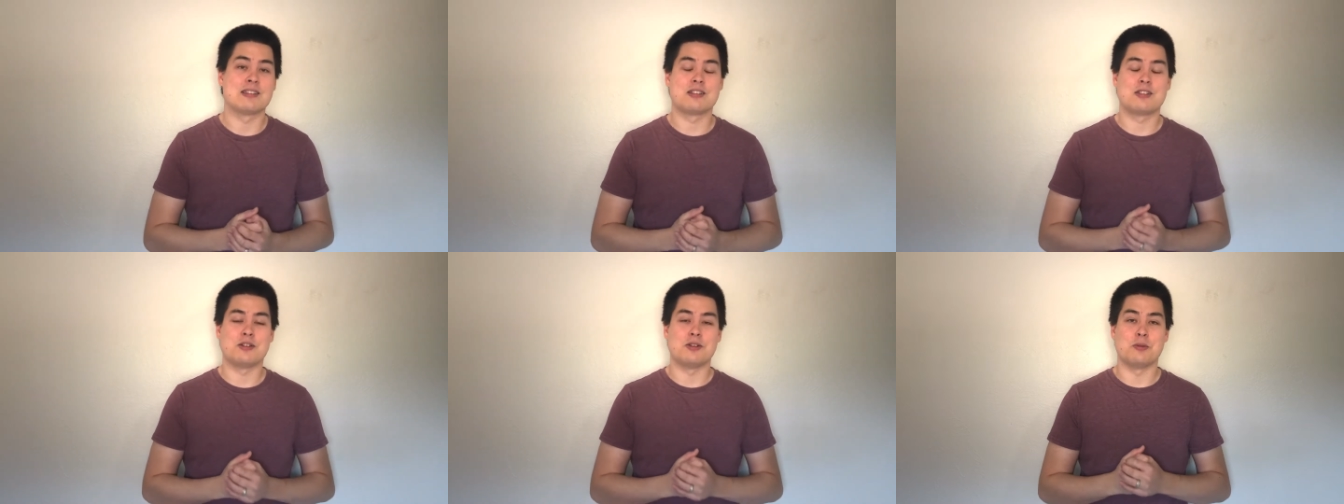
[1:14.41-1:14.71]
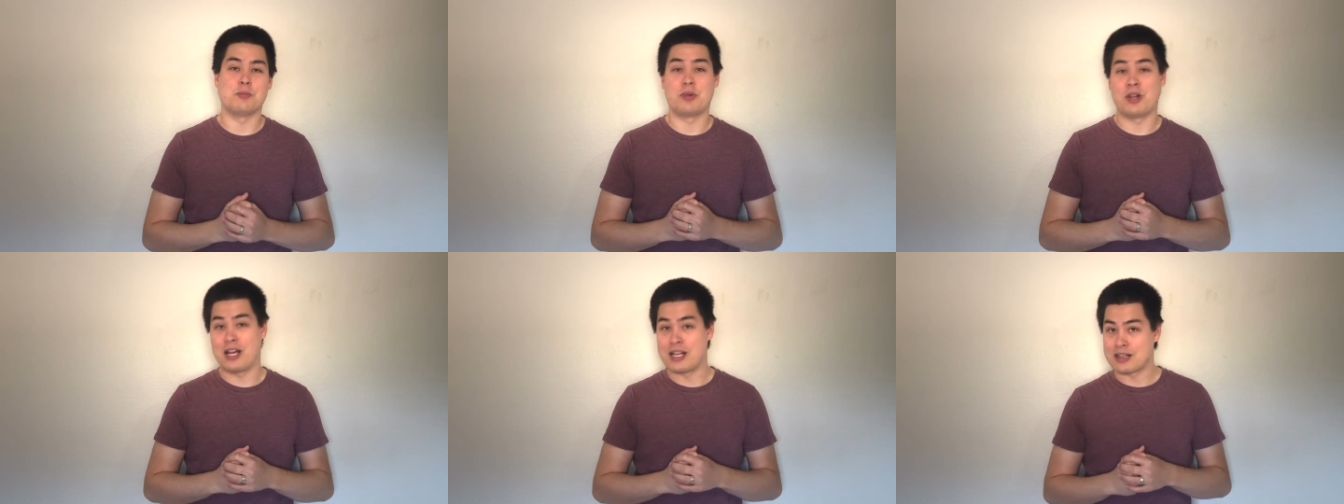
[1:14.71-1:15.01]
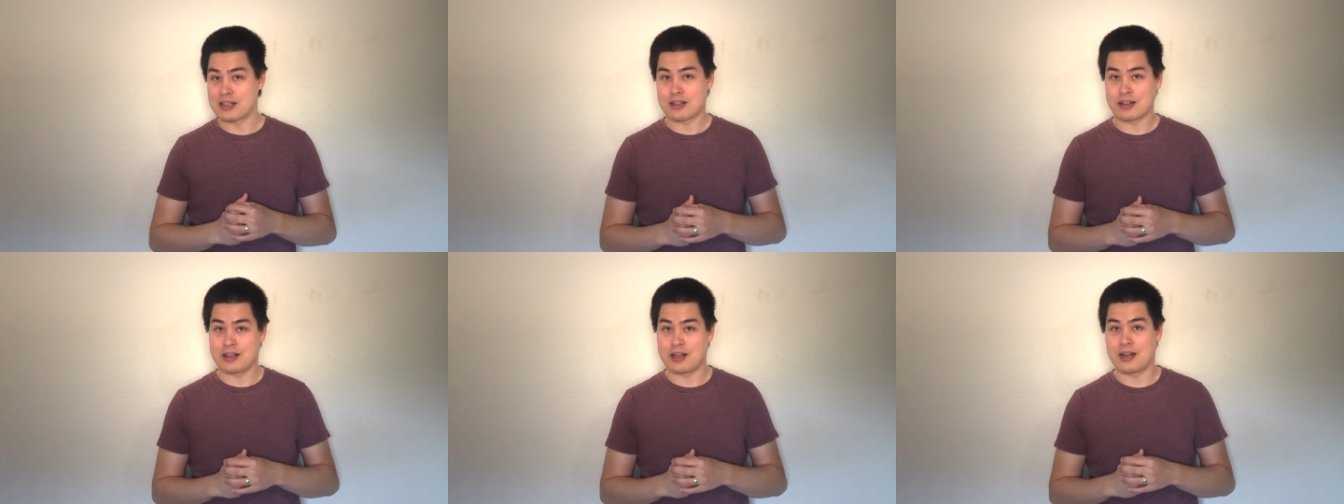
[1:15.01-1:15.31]
to playing
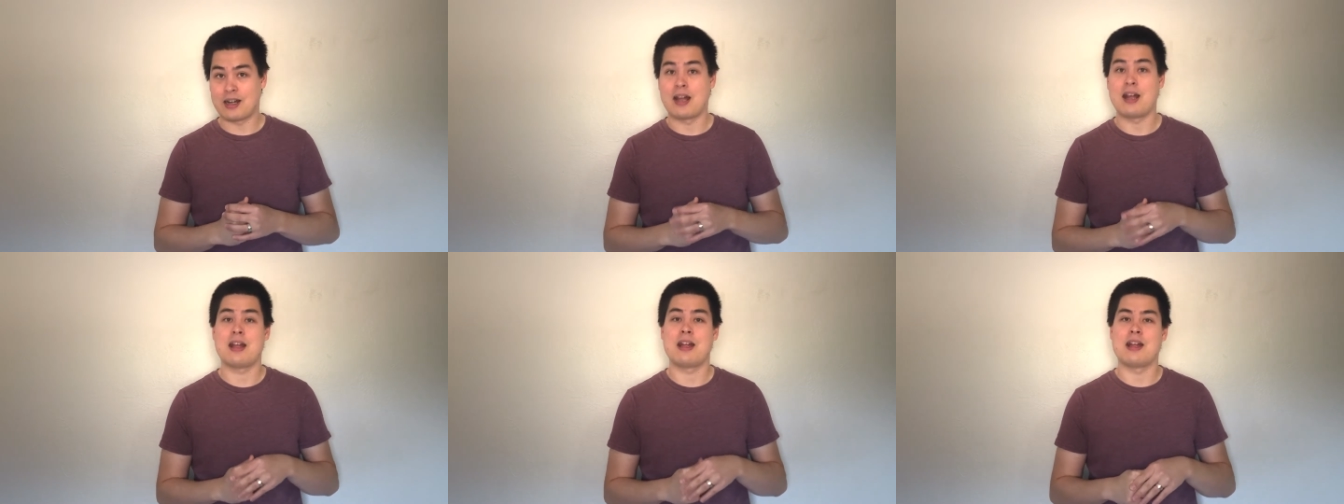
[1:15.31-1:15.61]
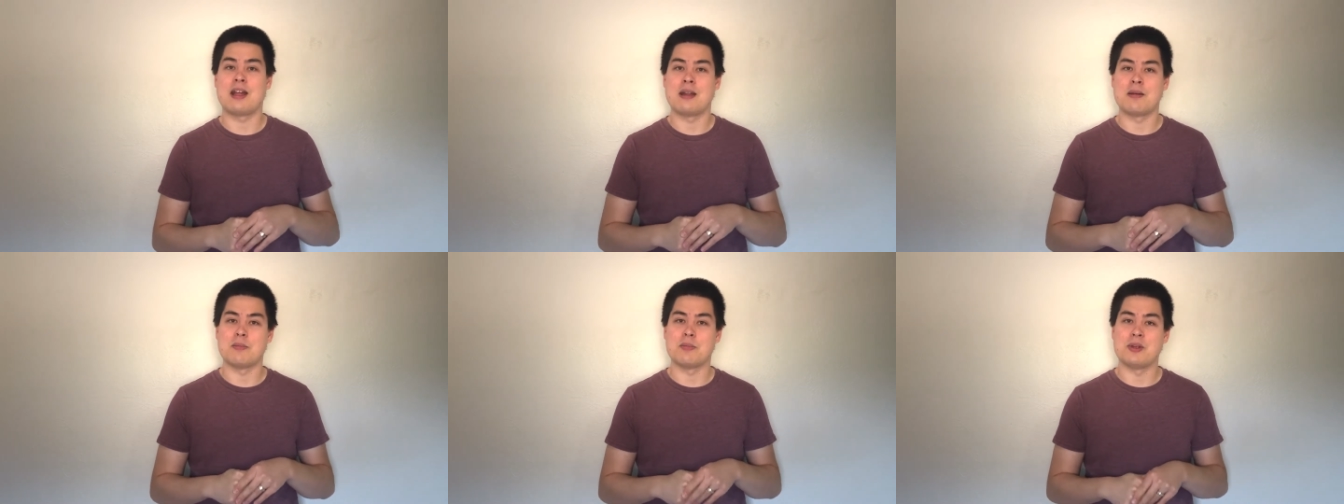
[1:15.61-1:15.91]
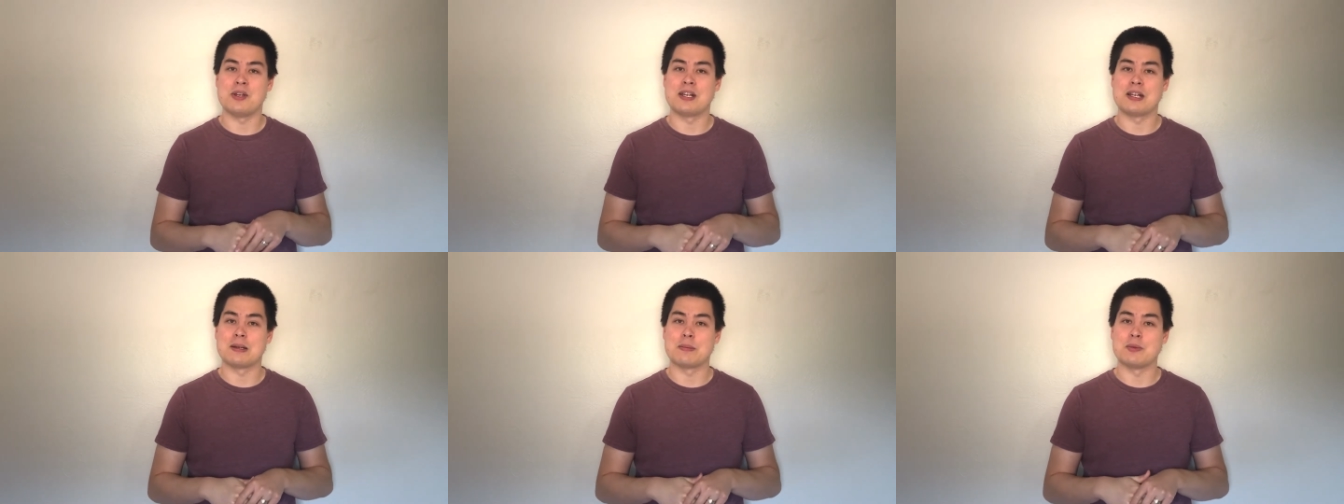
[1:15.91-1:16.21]
the clarinet and
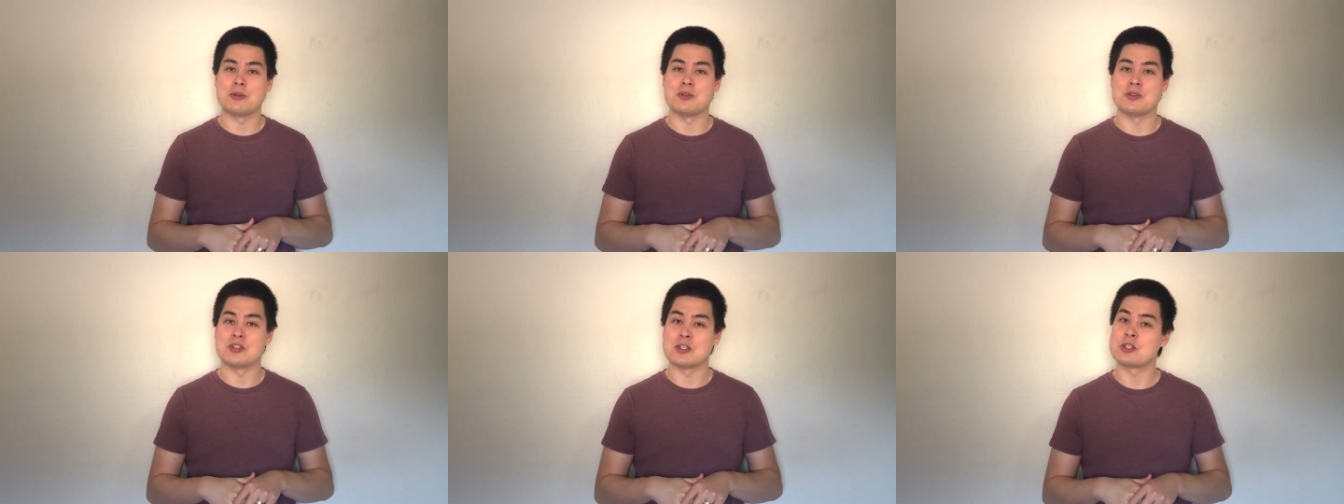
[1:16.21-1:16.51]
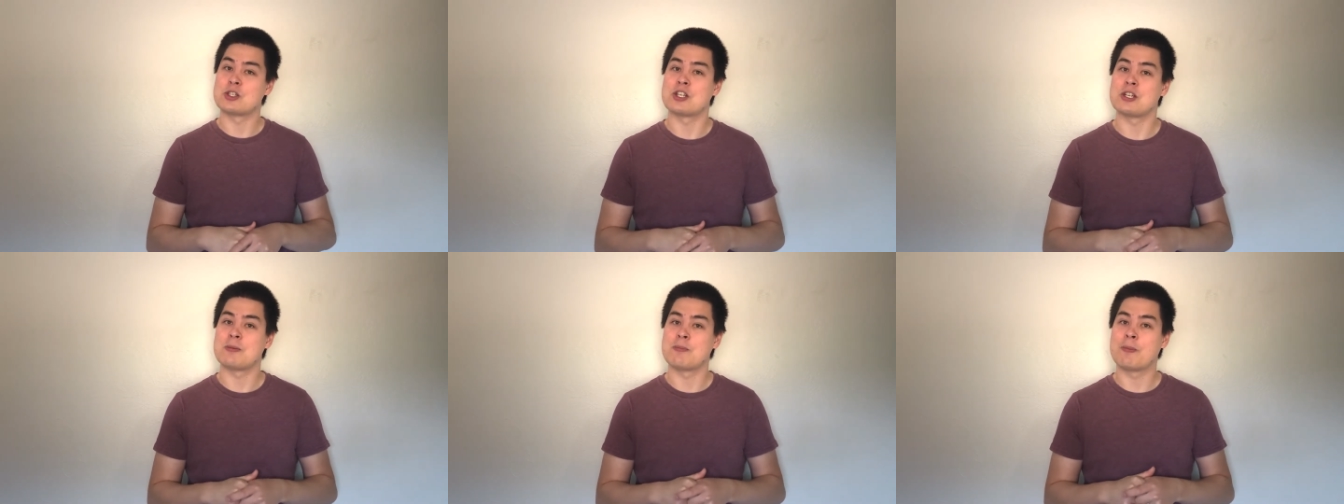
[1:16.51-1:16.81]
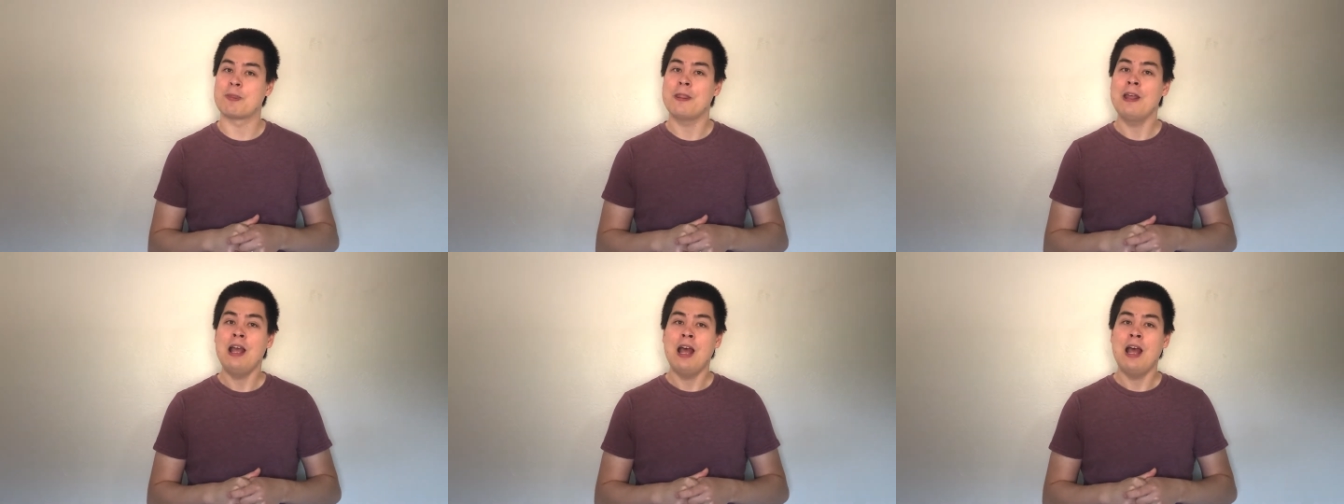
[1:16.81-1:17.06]
being a musician.